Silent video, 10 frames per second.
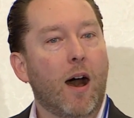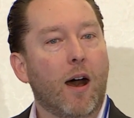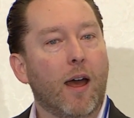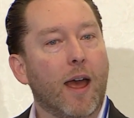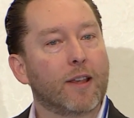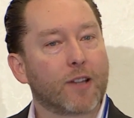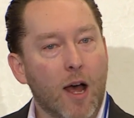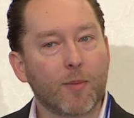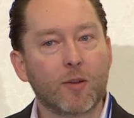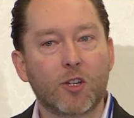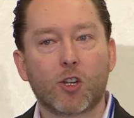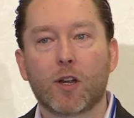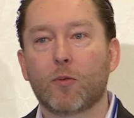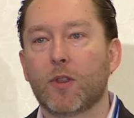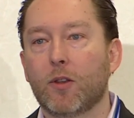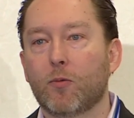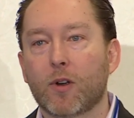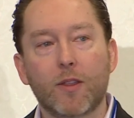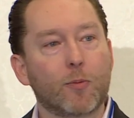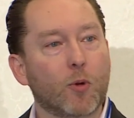as I'm going to be sharing with you, we're on the